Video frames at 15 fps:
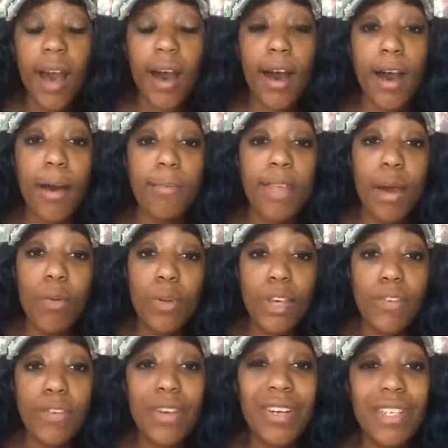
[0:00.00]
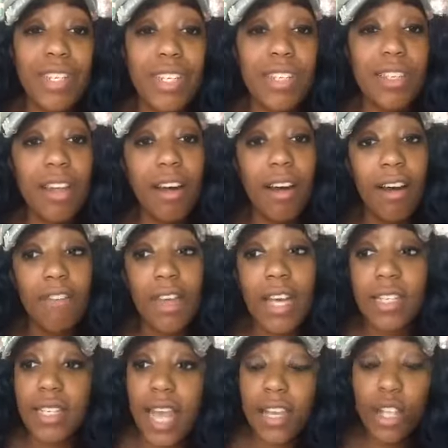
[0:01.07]
Um, that will give you a gist of
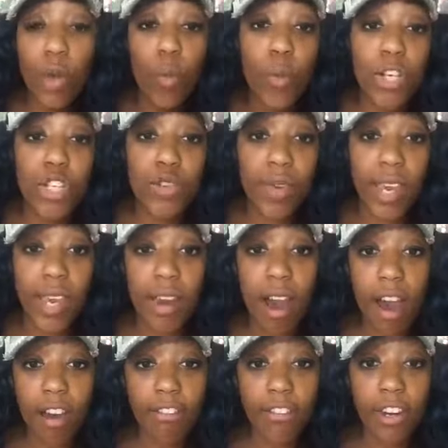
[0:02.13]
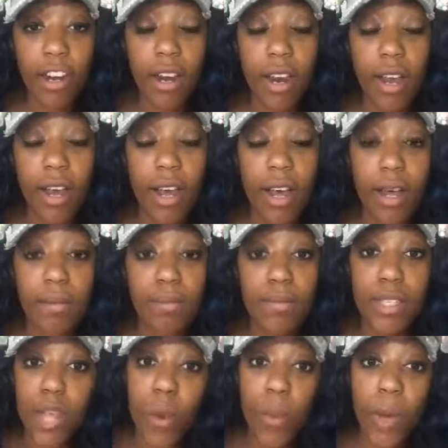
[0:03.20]
exactly what you can offer um,
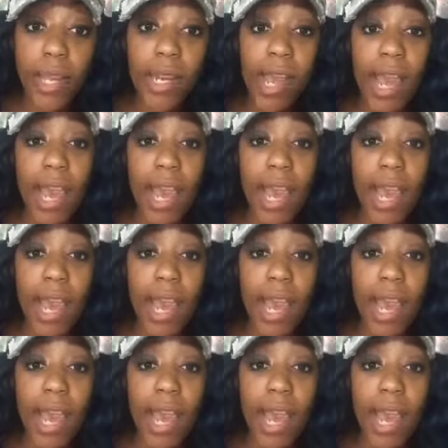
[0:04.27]
someone.